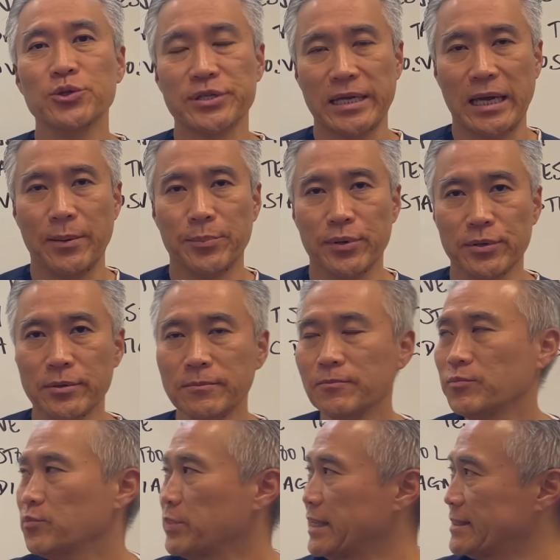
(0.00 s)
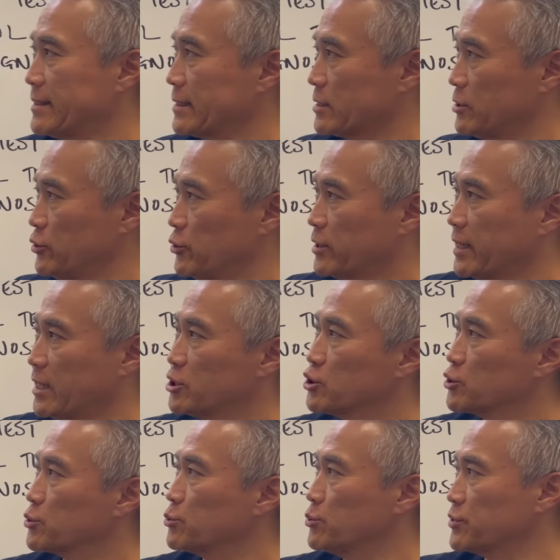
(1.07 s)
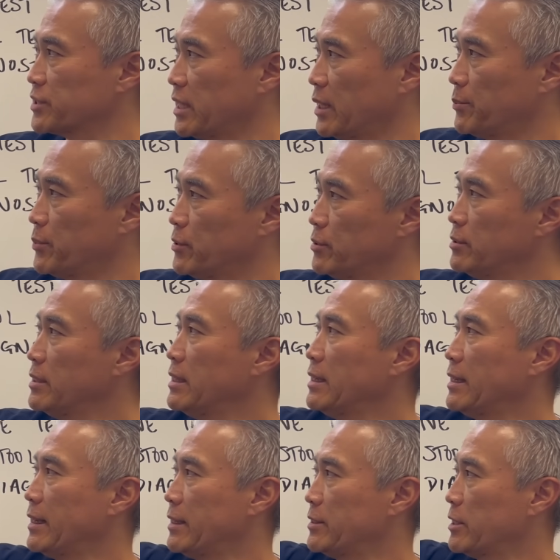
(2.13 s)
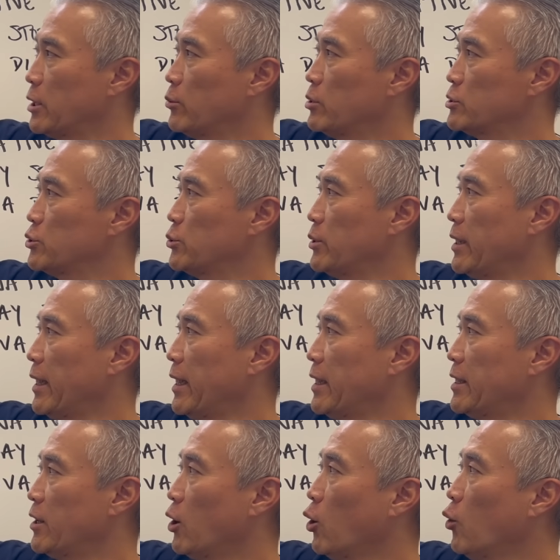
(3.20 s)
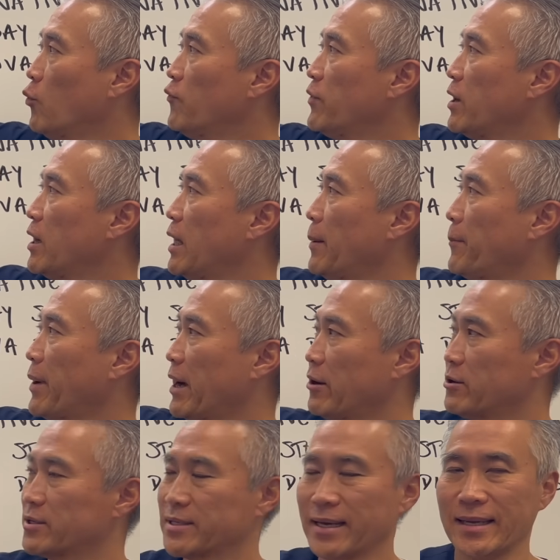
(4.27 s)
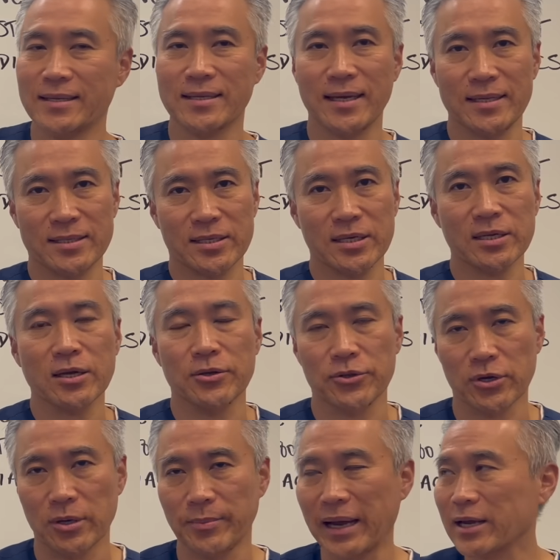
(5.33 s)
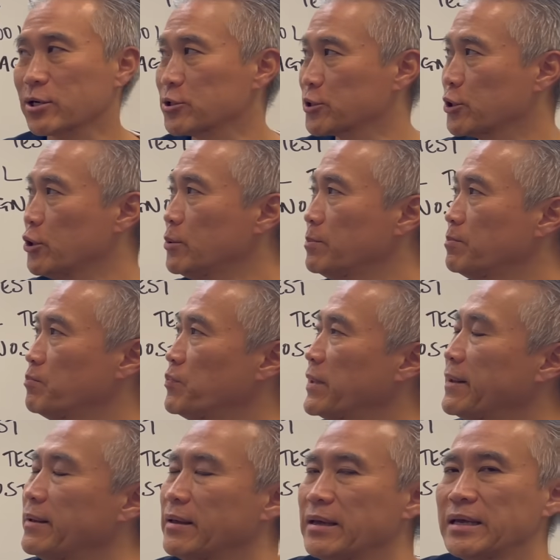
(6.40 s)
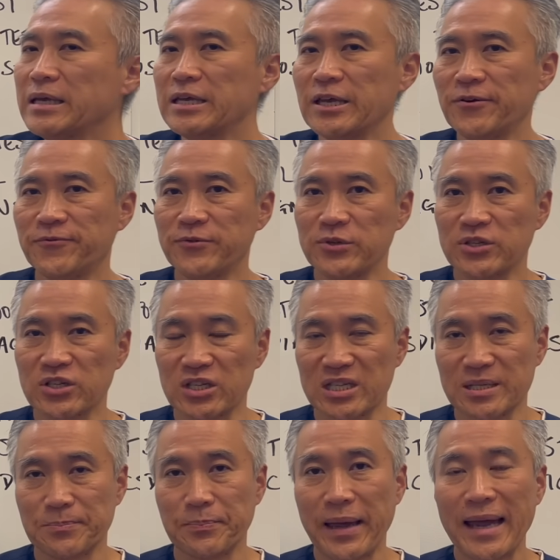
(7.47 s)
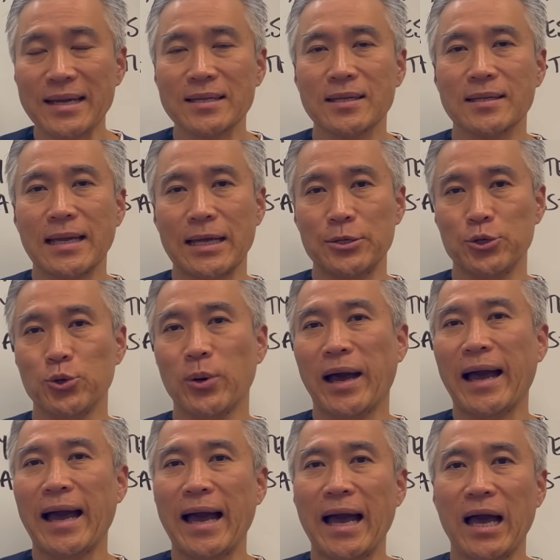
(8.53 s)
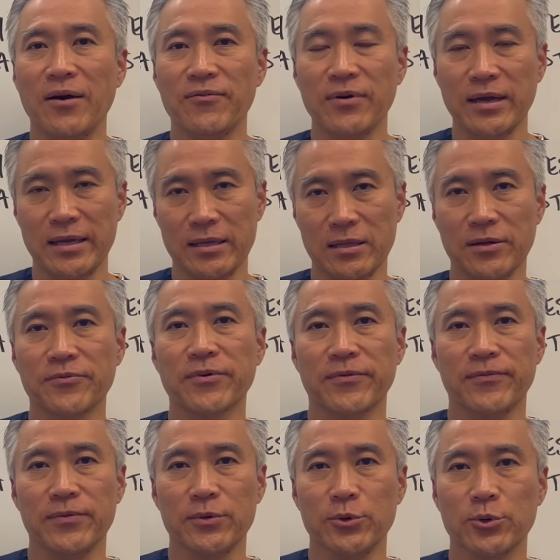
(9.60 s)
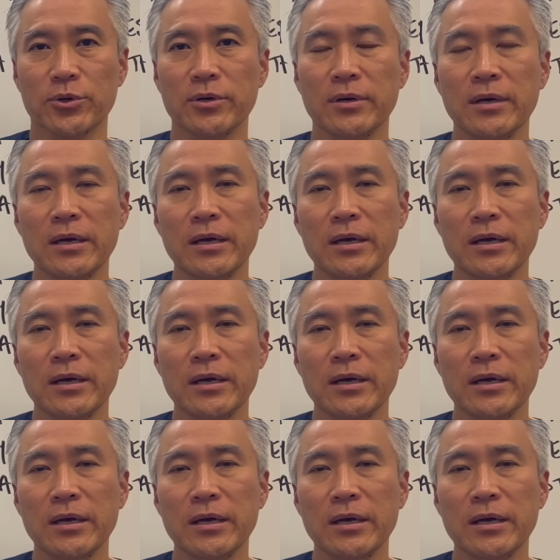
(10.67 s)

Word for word: sample. Basically, you catch a stool sample and then we'll do a ova and parasite testing under a microscope. If you suspect that you have a liver fluke